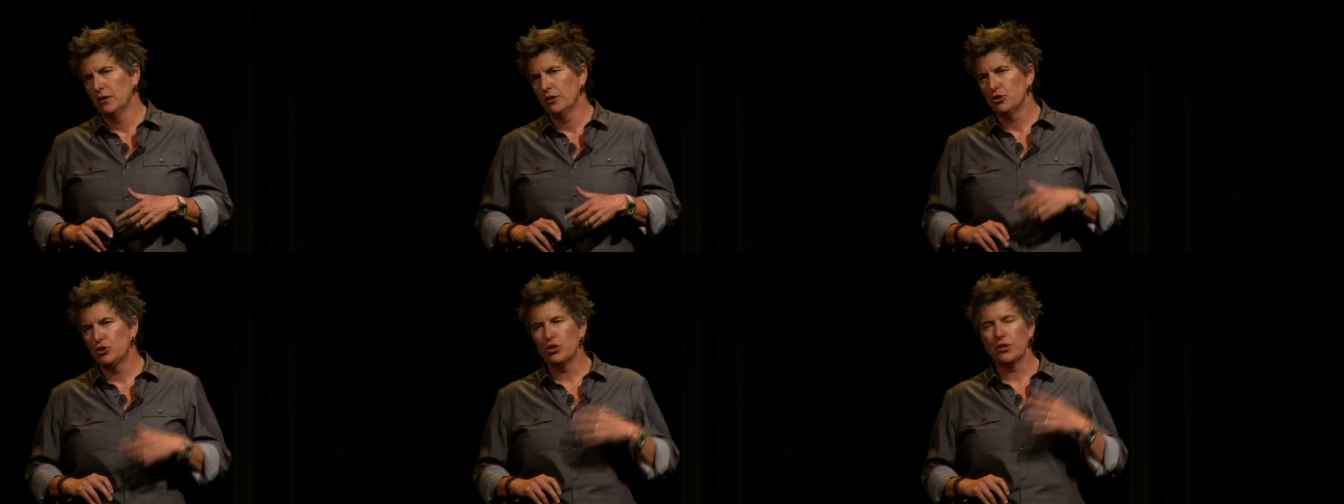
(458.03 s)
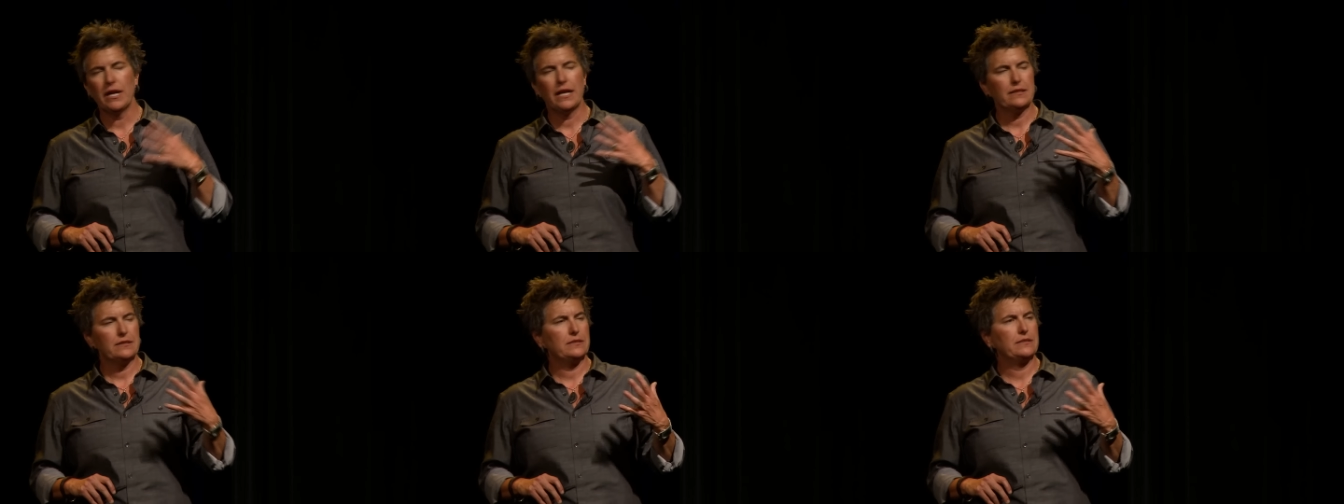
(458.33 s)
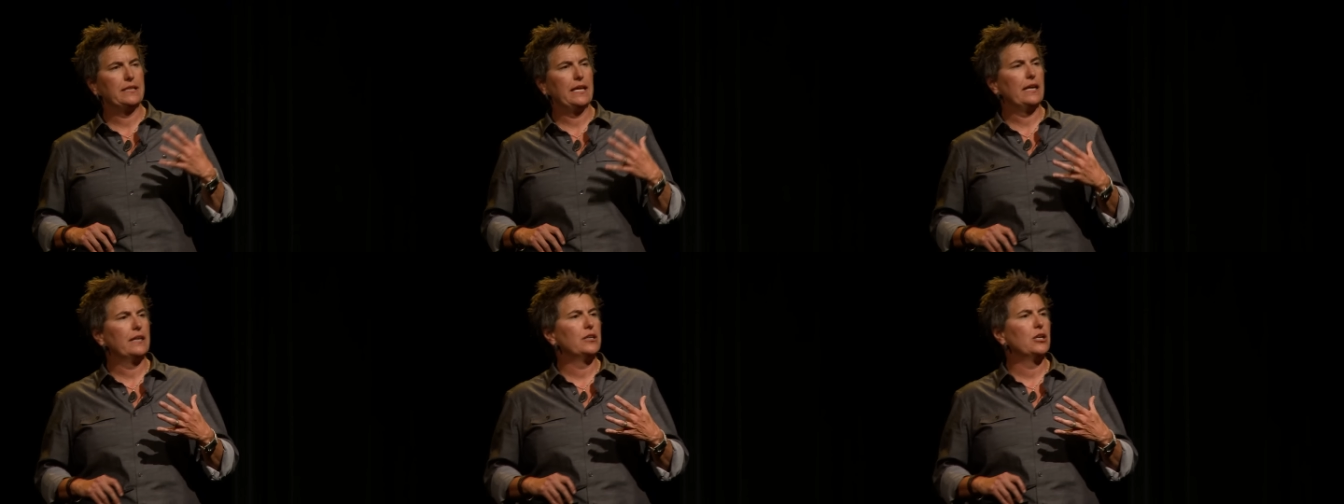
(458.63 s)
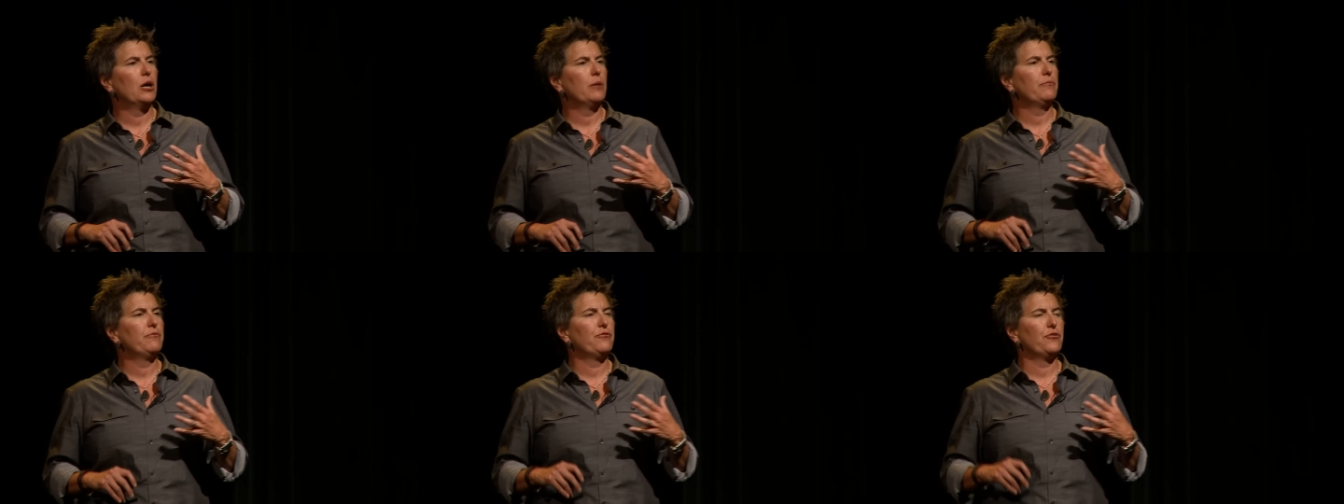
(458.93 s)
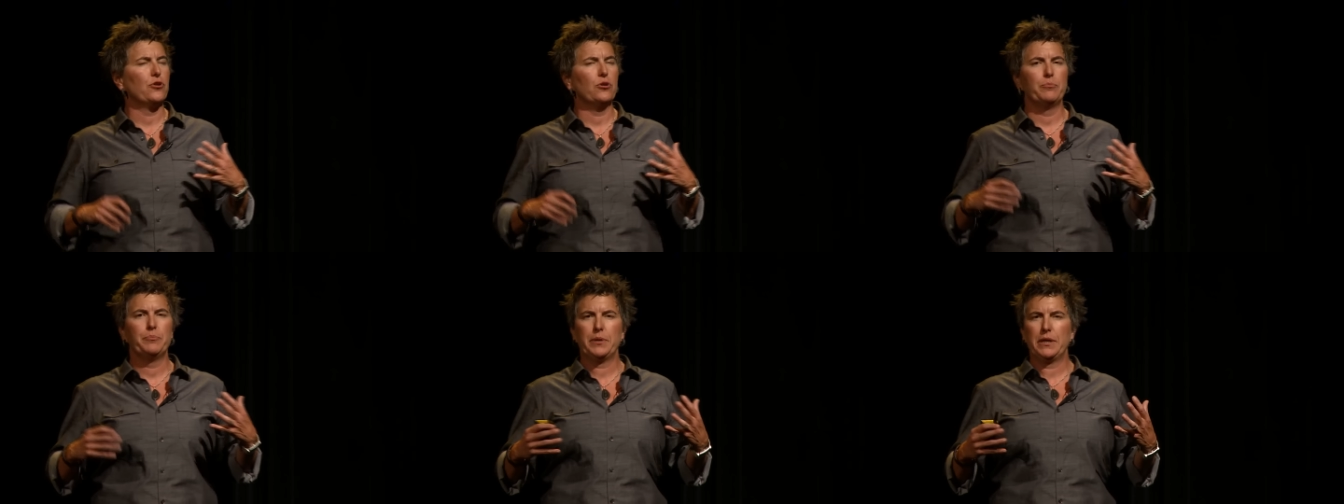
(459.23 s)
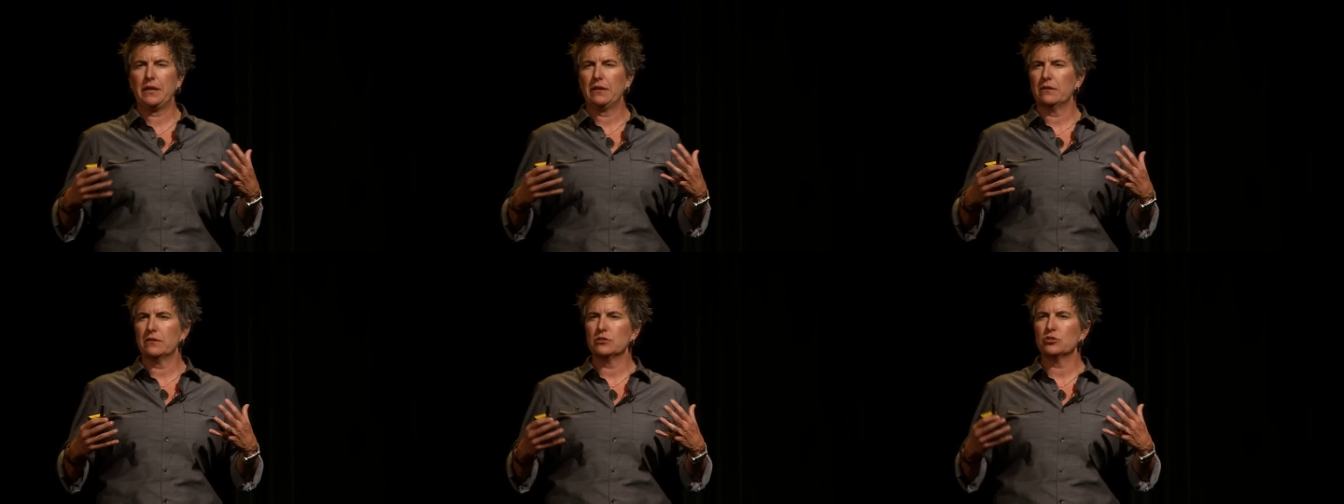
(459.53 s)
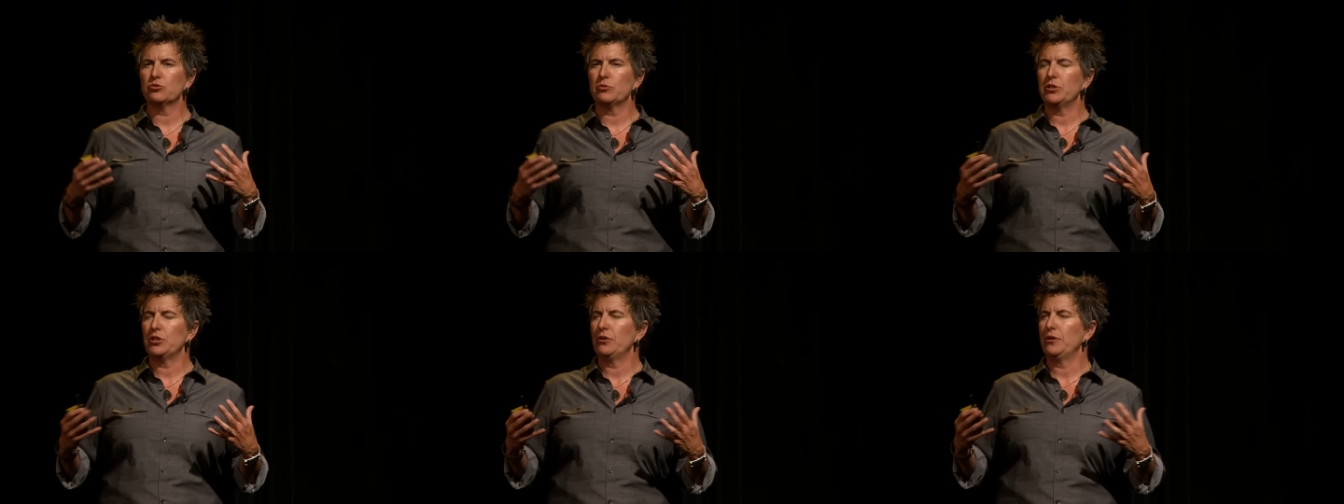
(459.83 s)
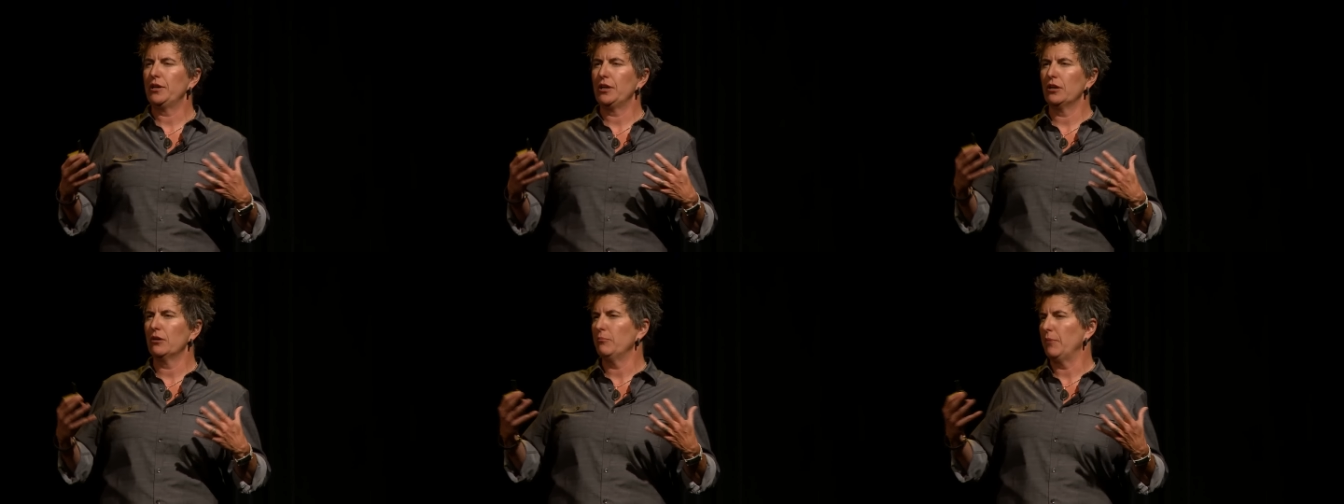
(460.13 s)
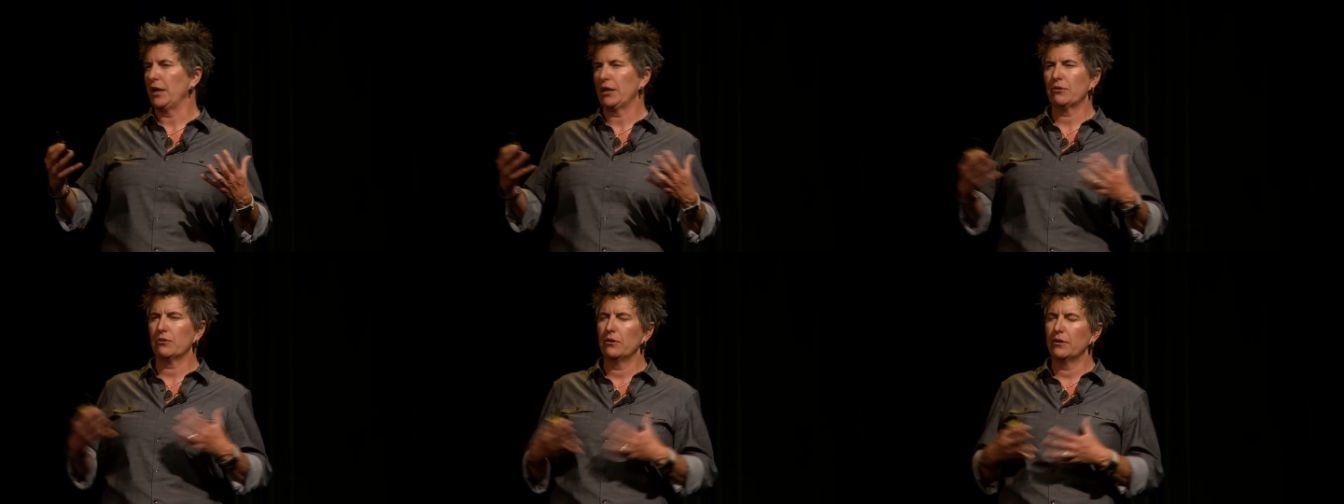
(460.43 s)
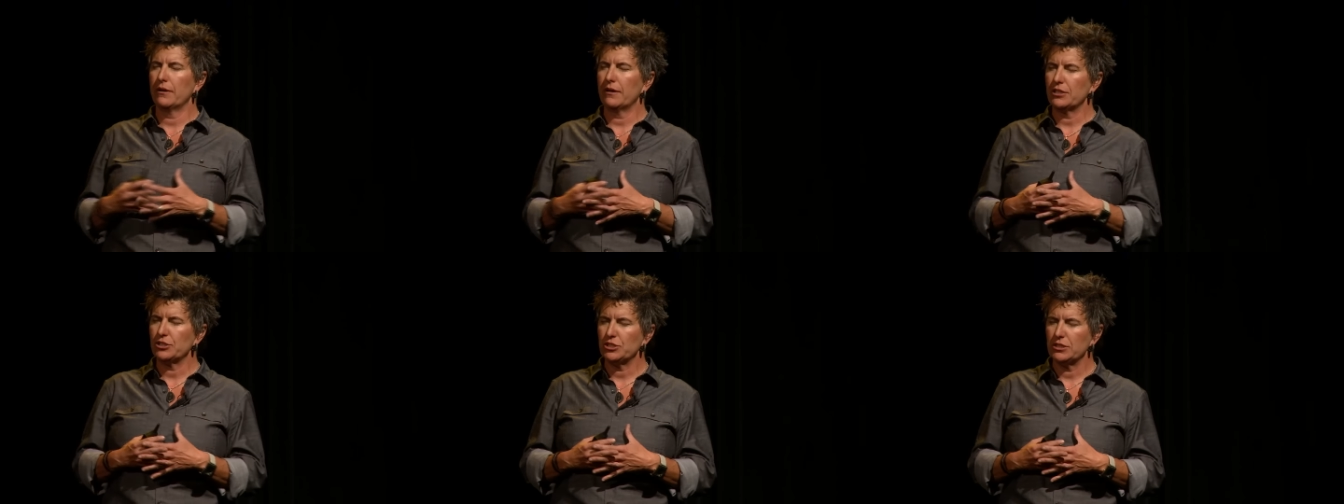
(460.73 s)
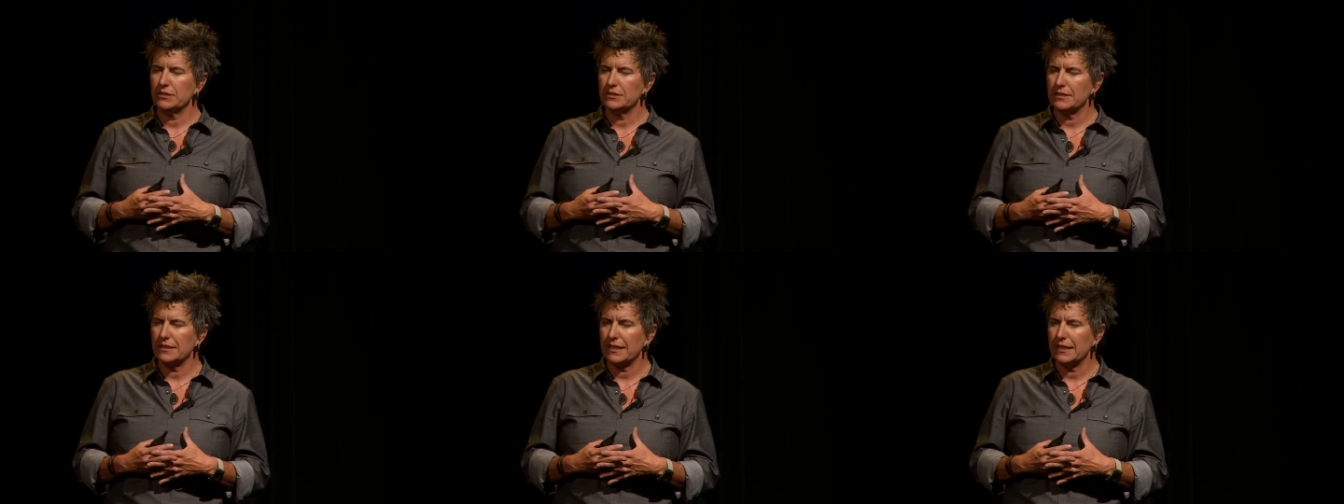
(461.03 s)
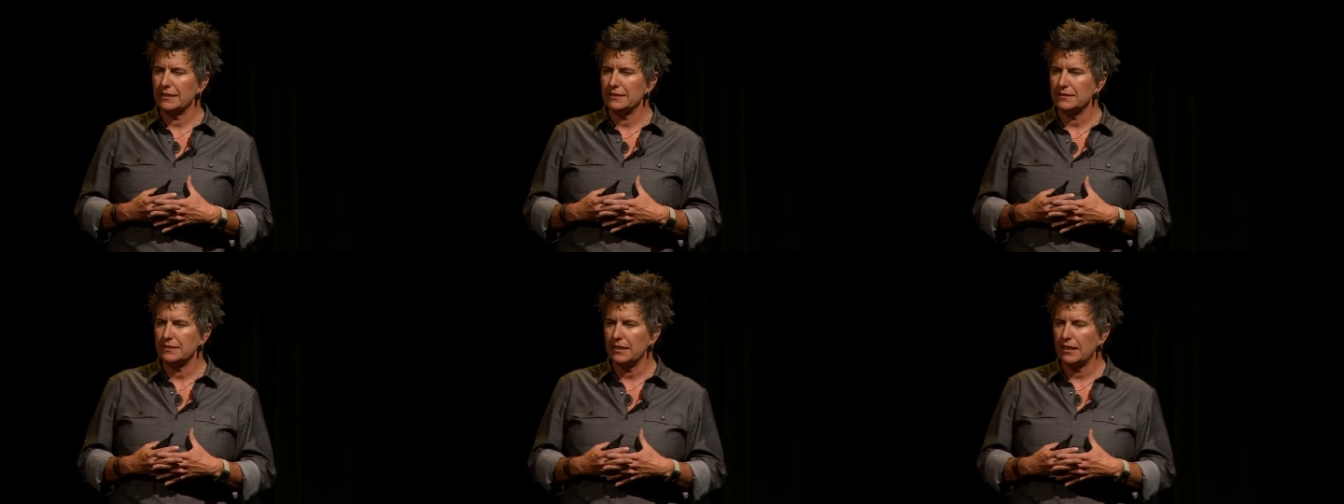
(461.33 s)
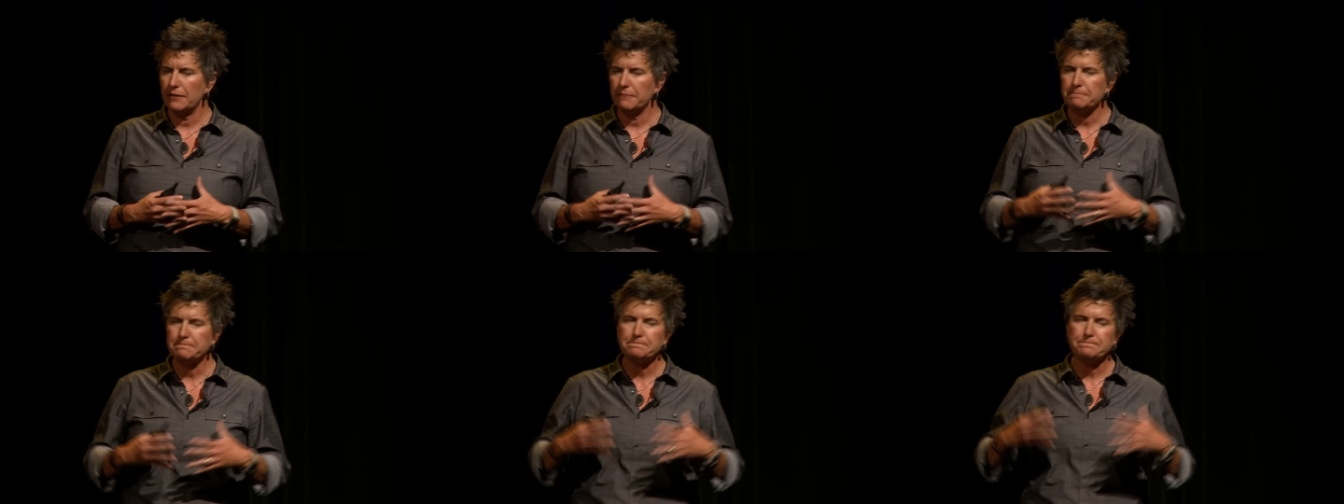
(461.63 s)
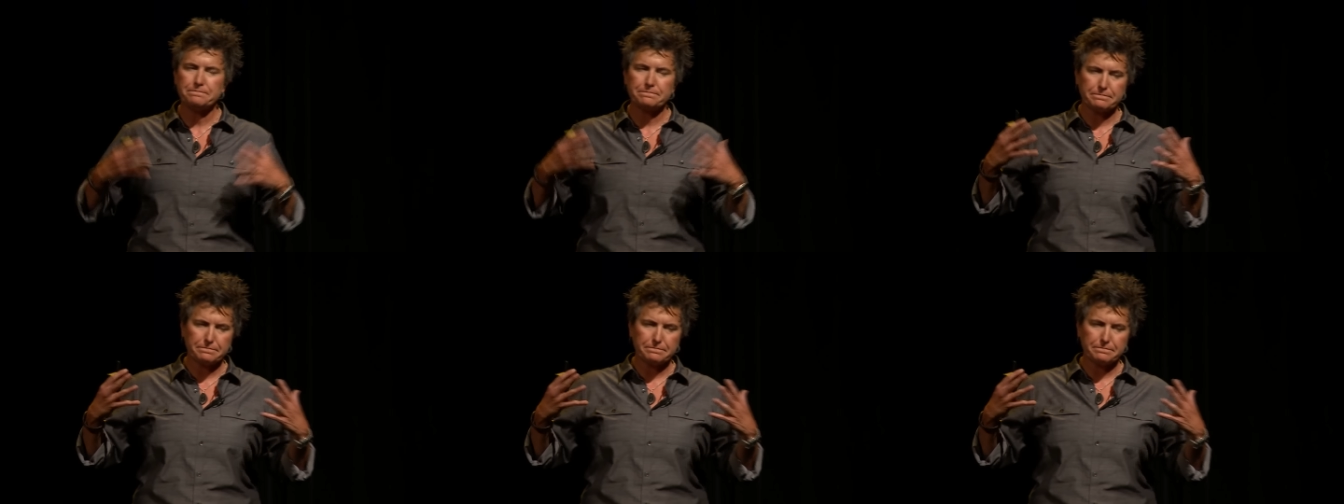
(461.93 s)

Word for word: Do not stand up for peers when you hear microaggressions against them.